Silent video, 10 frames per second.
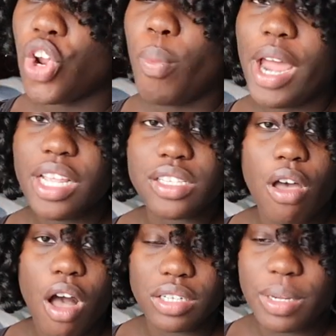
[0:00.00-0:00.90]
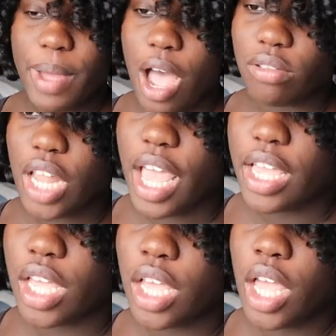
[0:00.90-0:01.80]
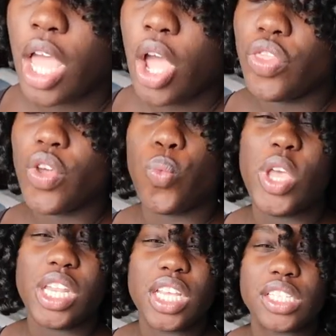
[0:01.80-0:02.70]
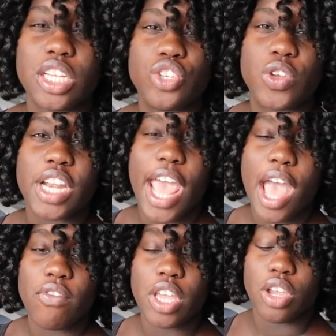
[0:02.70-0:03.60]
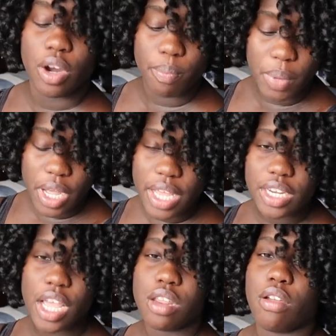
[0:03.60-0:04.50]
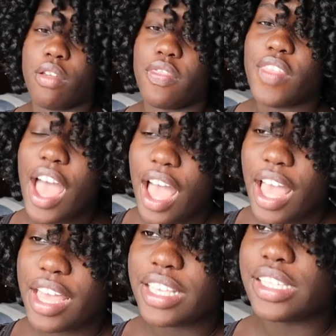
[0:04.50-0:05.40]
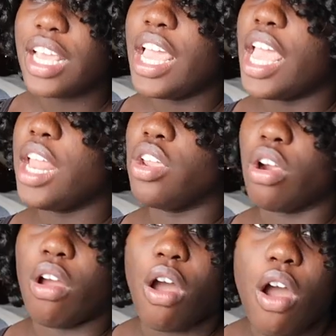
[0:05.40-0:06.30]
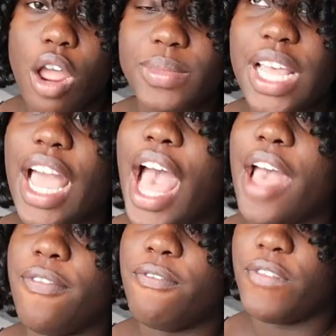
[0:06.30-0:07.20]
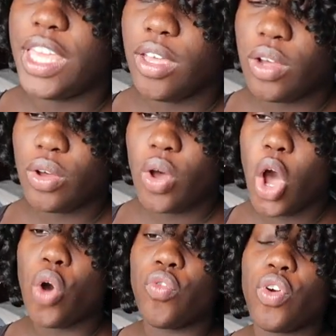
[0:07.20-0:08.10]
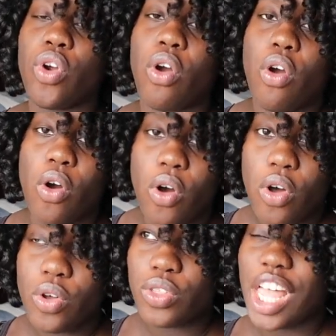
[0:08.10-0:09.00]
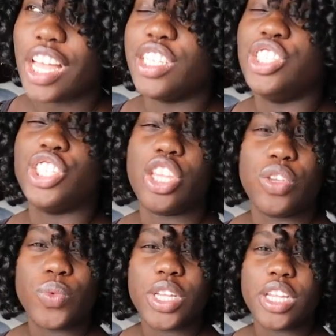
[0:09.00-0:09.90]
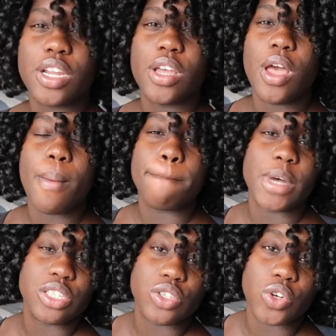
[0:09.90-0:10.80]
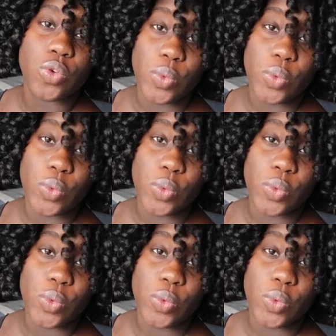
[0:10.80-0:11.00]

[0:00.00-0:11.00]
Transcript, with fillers: nobody talked about like the weakness that you can have in your butt and your thighs and your arms. Like I feel overall like a genuine muscle